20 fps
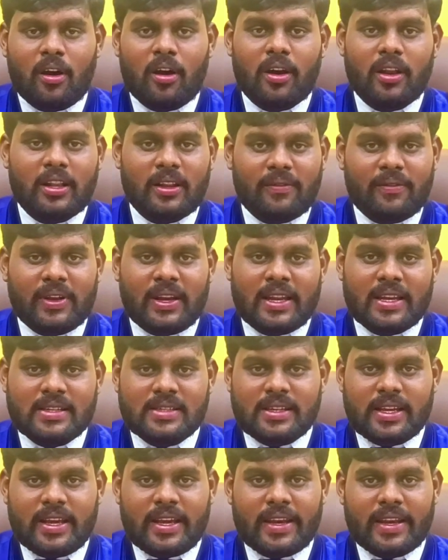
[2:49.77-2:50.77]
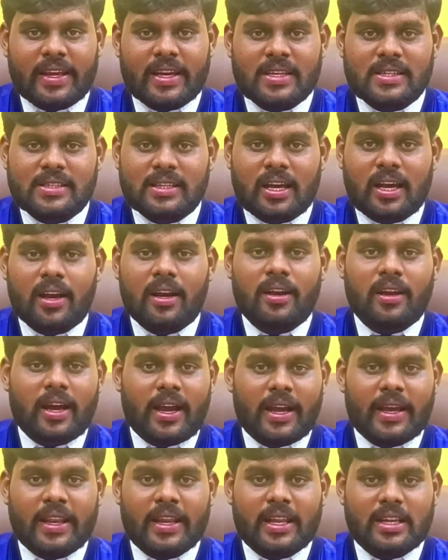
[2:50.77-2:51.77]
or in the village areas and
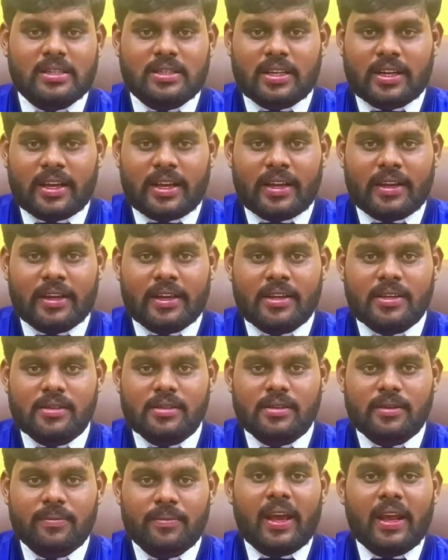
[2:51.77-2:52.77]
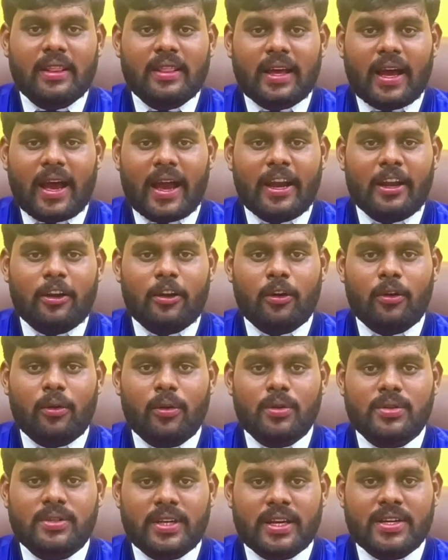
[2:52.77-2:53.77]
agriculture areas where the hydro
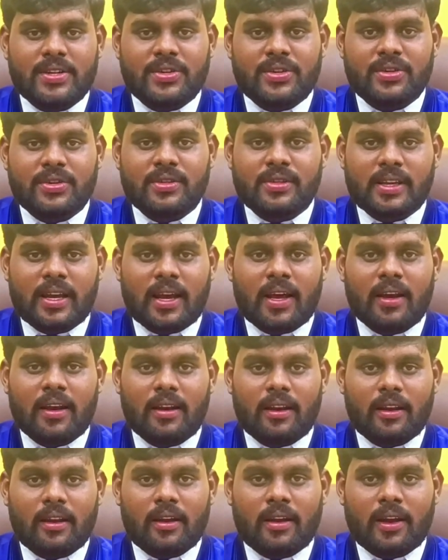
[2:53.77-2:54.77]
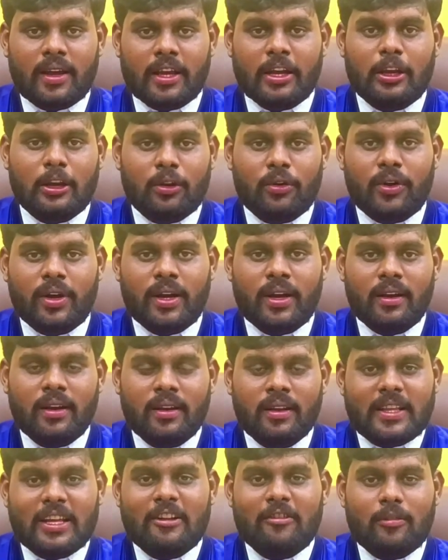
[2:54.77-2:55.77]
stations are included,
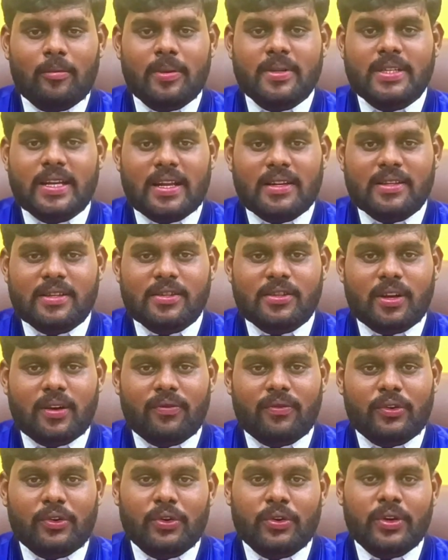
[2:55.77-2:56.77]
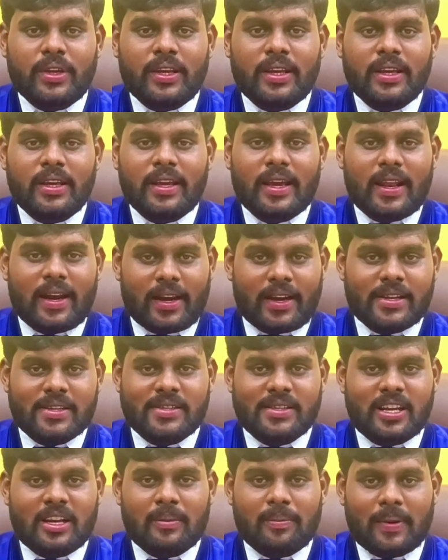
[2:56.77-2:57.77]
there will be chances of doing a
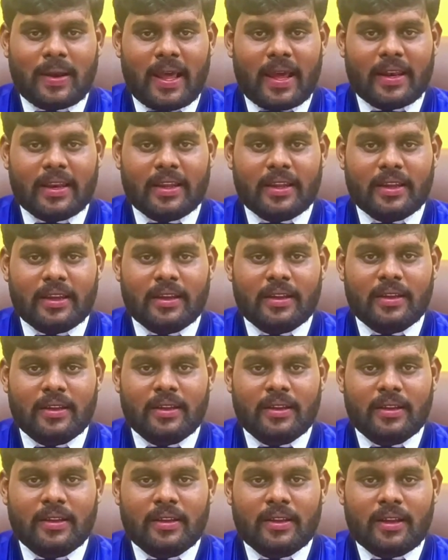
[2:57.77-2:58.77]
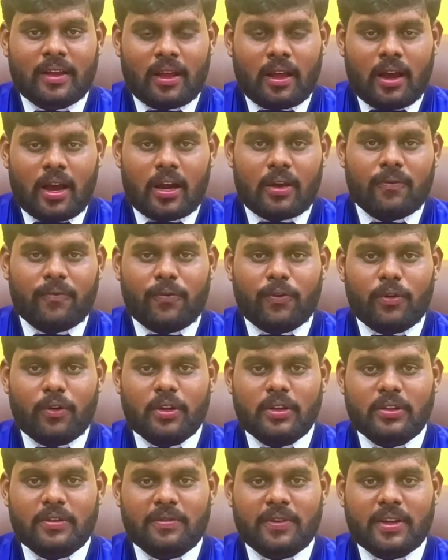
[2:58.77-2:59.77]
regional planning. And
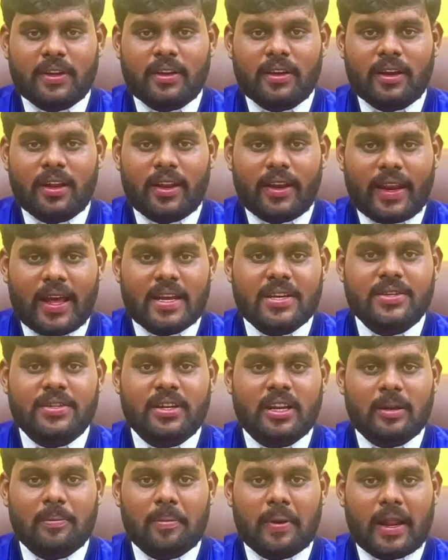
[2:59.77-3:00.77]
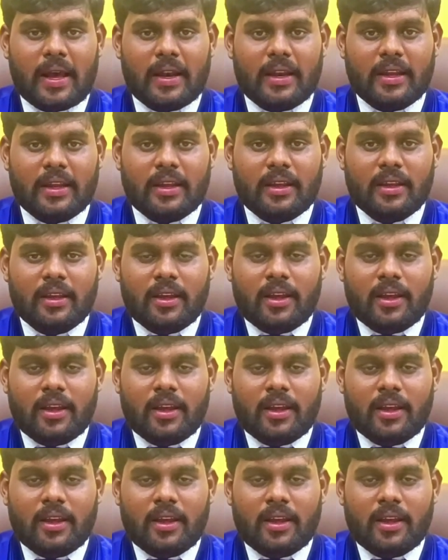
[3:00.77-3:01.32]
fourth one, national planning.